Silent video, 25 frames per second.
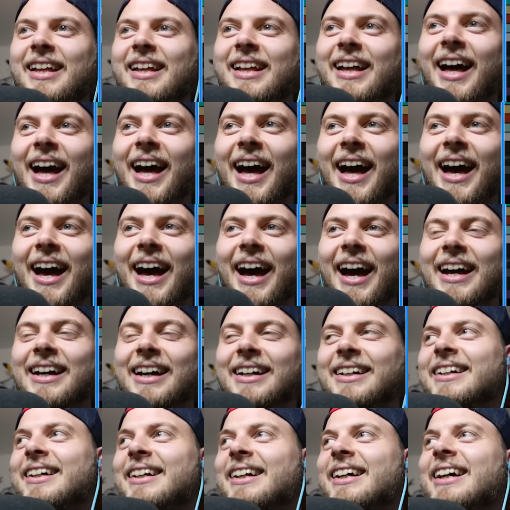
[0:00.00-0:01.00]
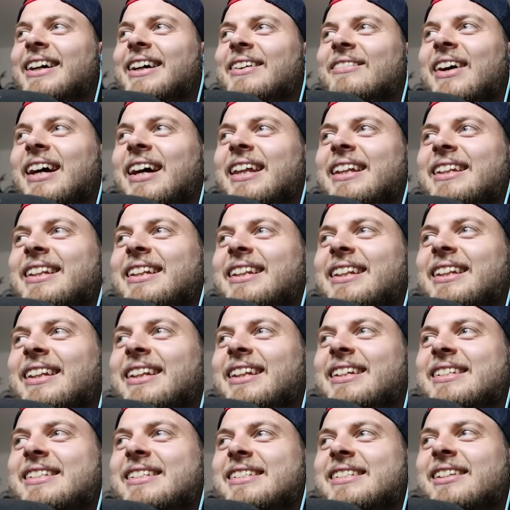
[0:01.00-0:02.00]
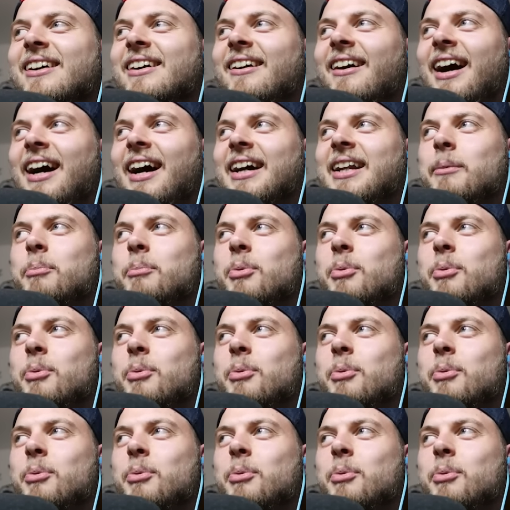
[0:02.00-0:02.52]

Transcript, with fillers: Ah. I don't. Mate, this is so hard. I